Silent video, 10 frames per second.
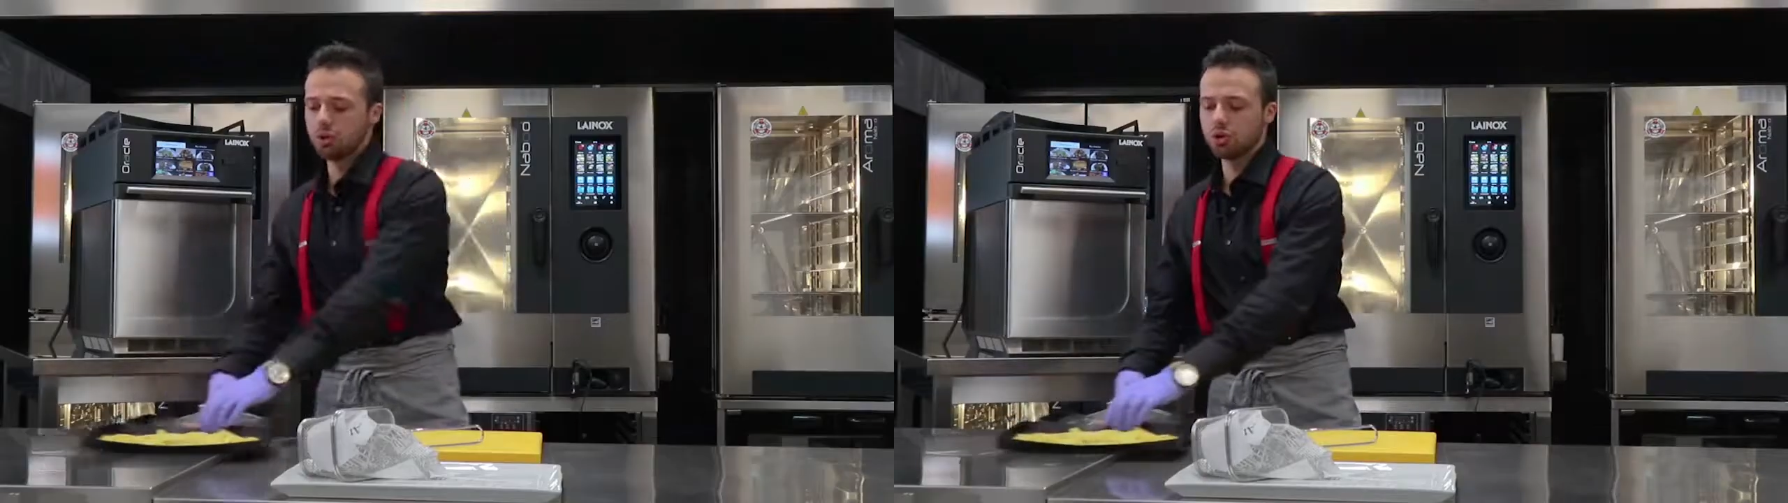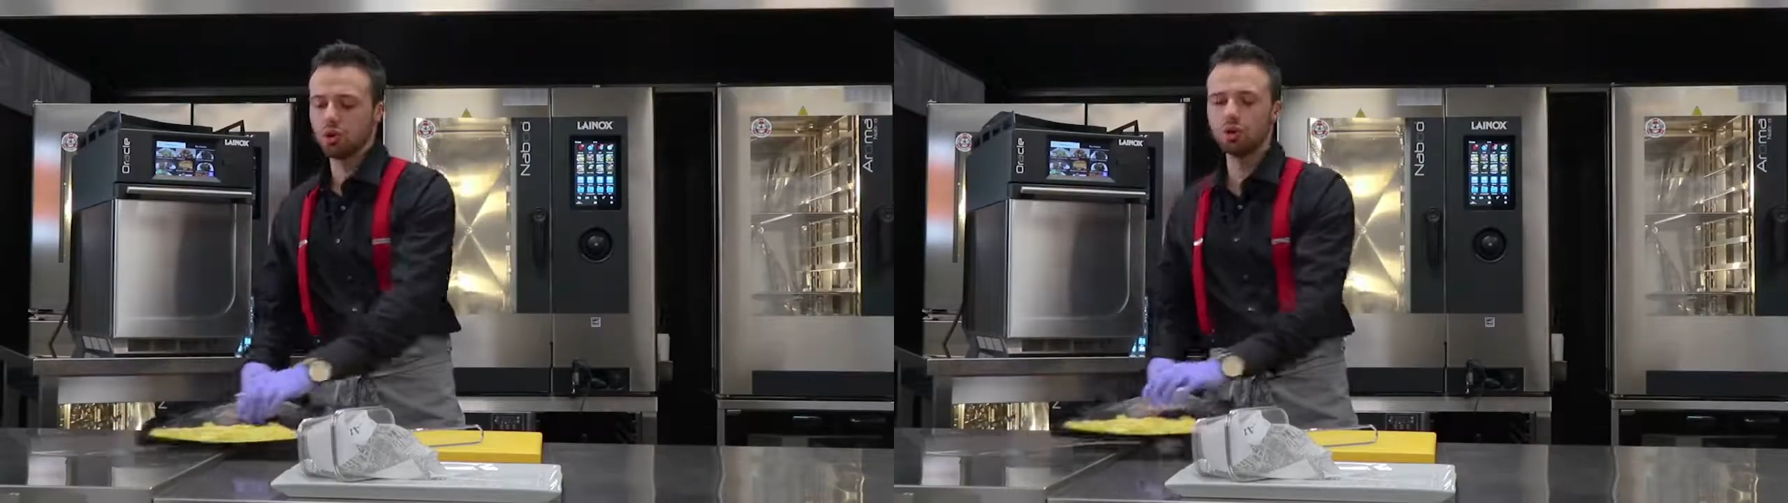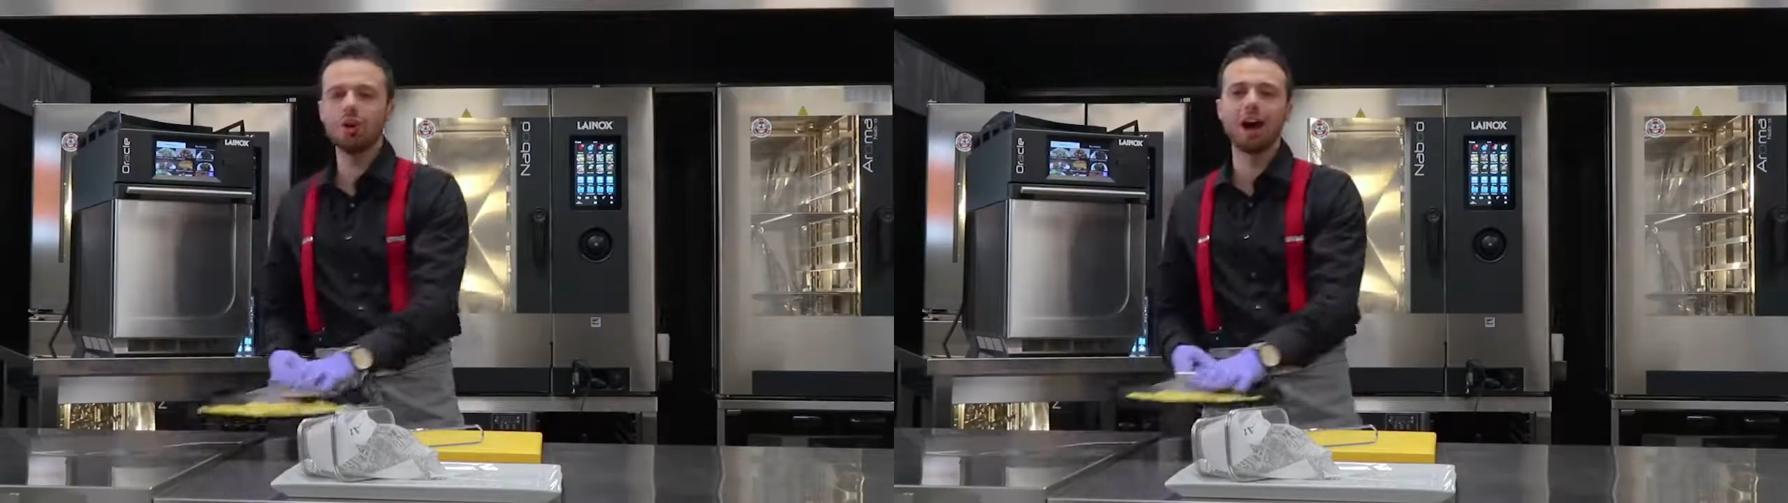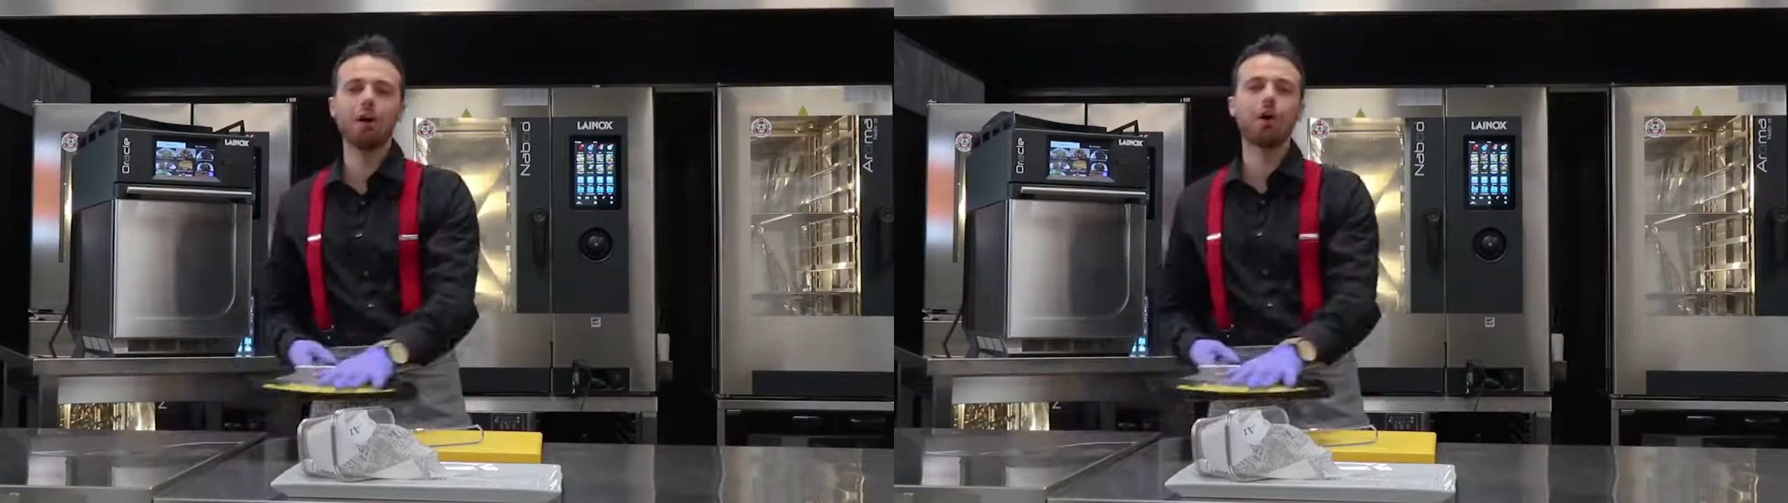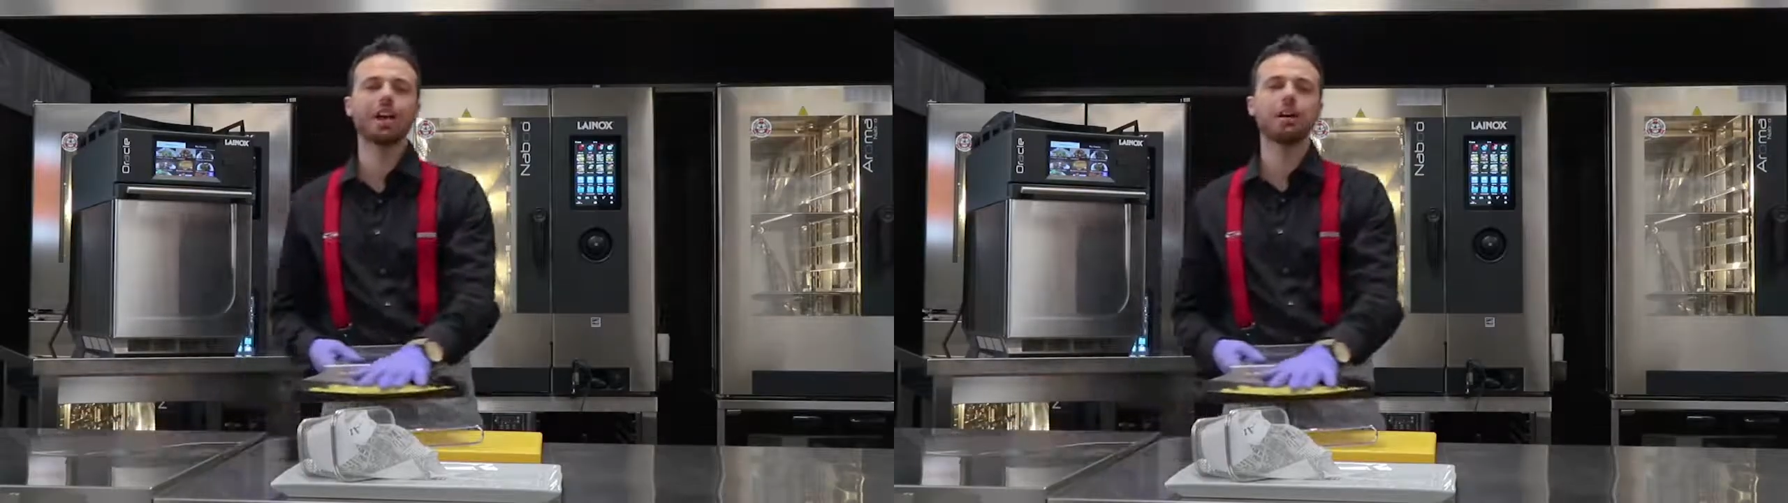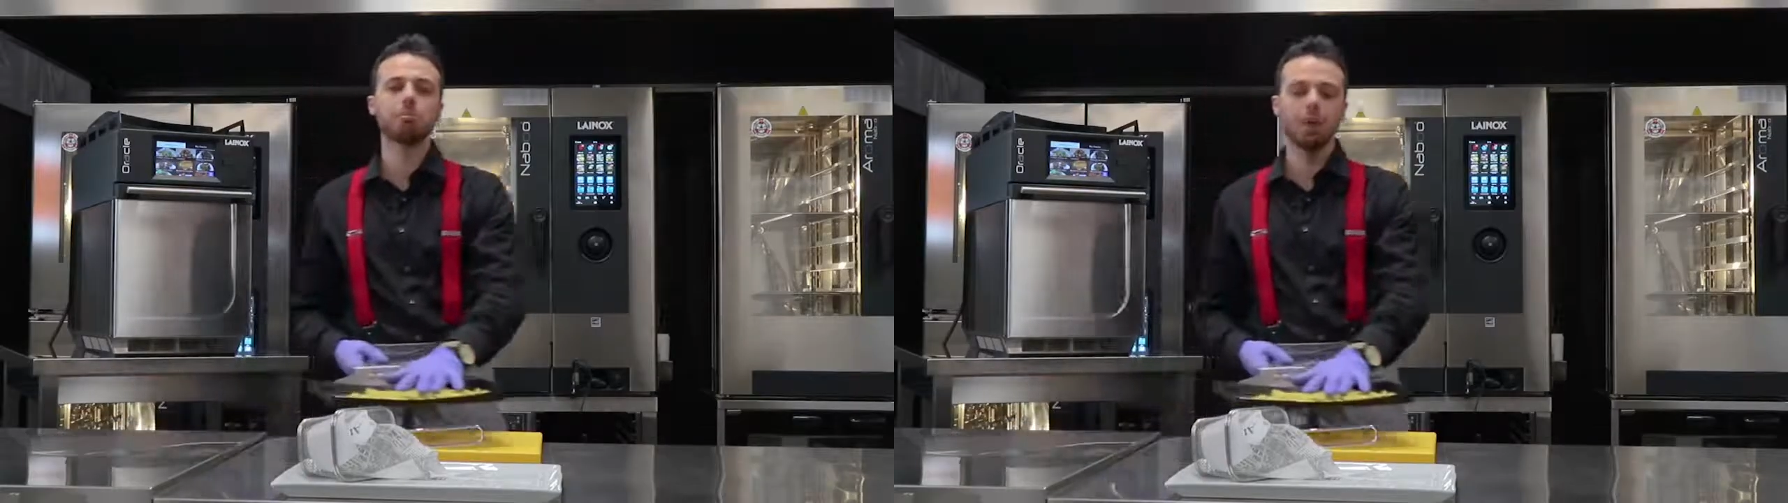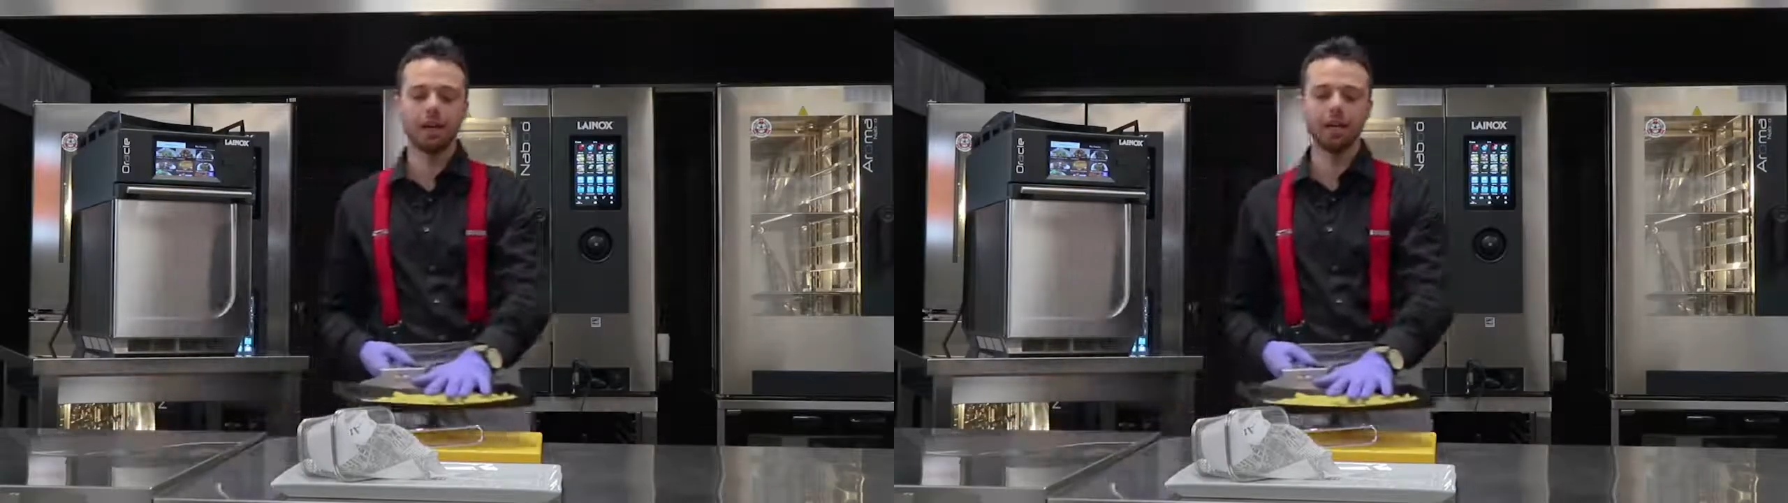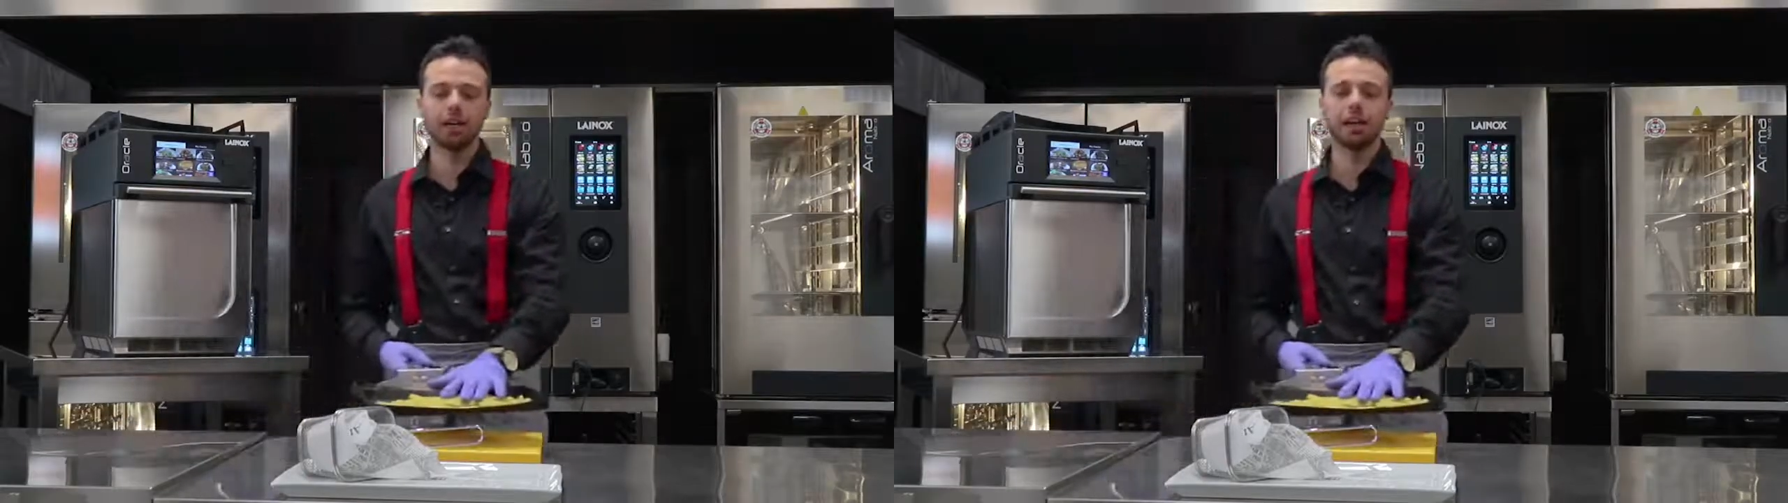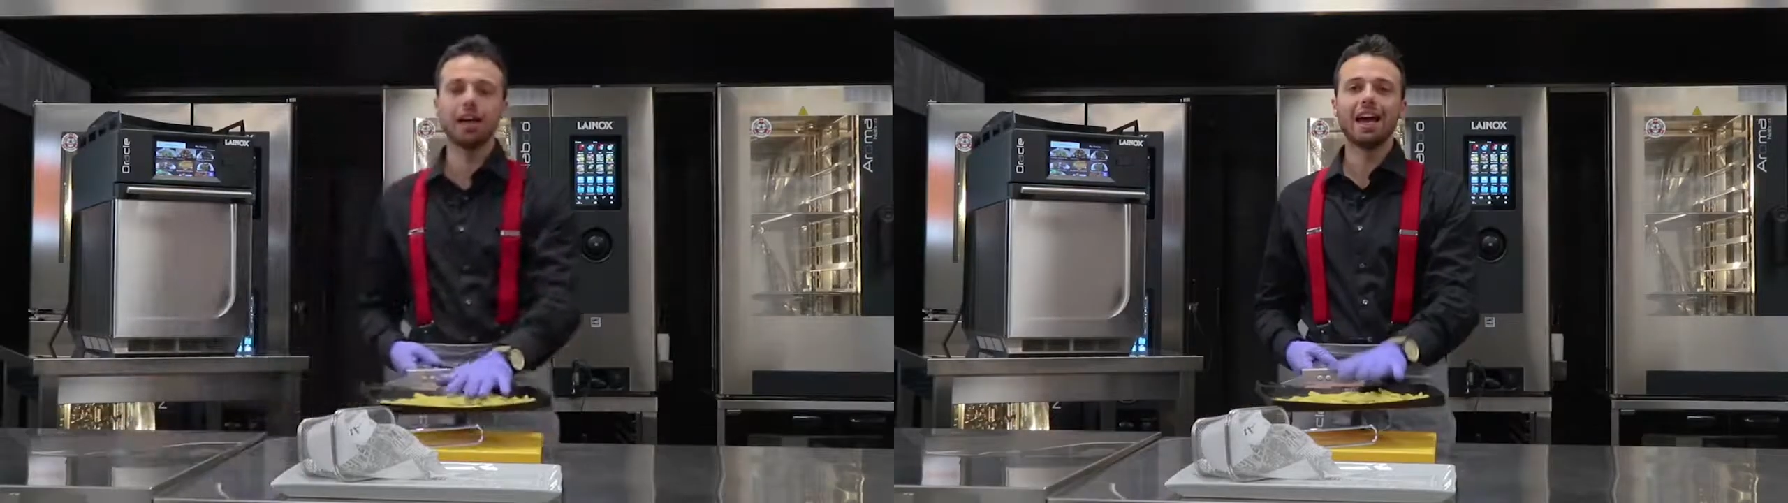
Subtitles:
show you how I can make an